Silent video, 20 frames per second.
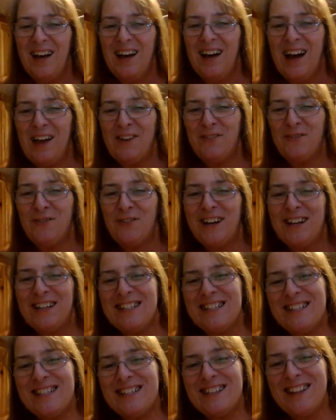Hi,
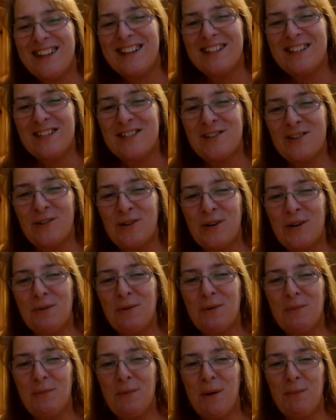friends. This is Laura
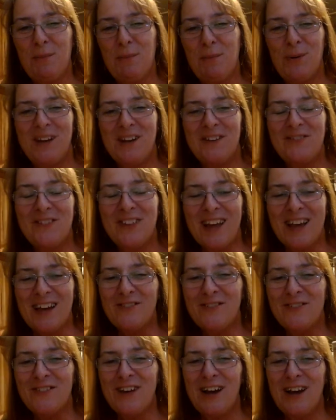with Potpourri of
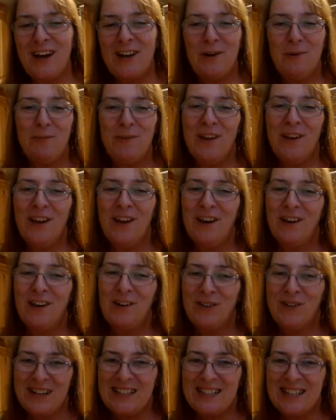Life. I hope you had a
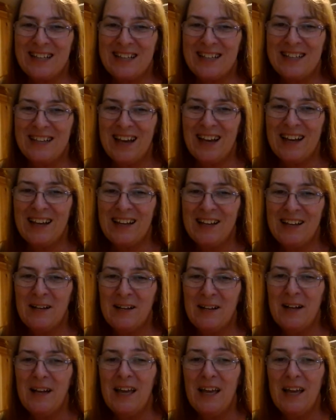great Sunday.
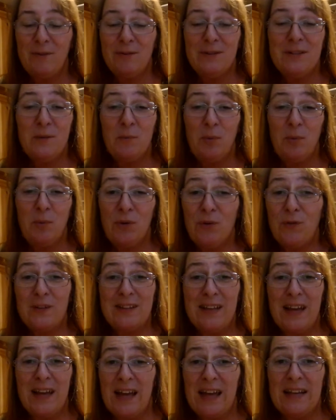It was a beautiful
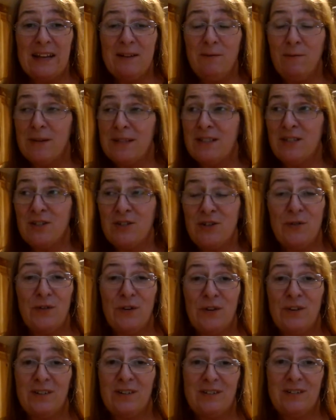day. It wasn't
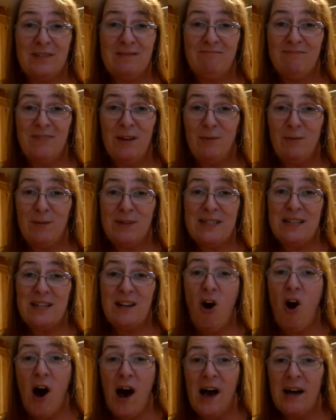over, it wasn't
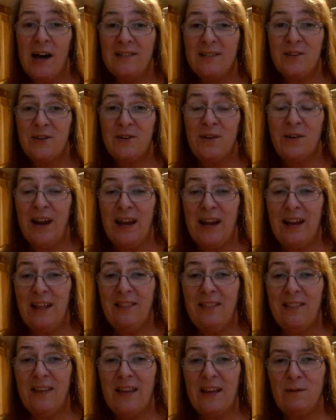hot or
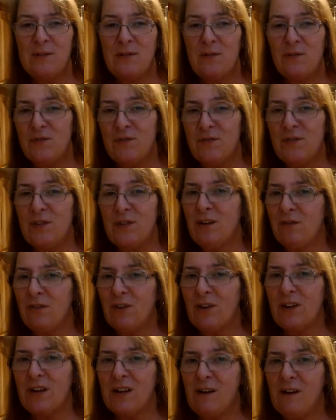anything. It was very,
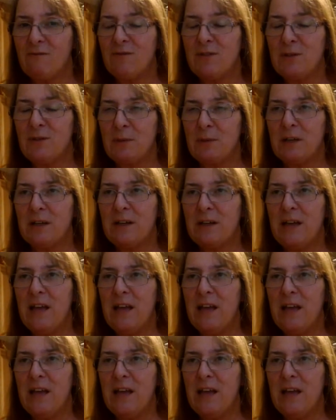very comfortable.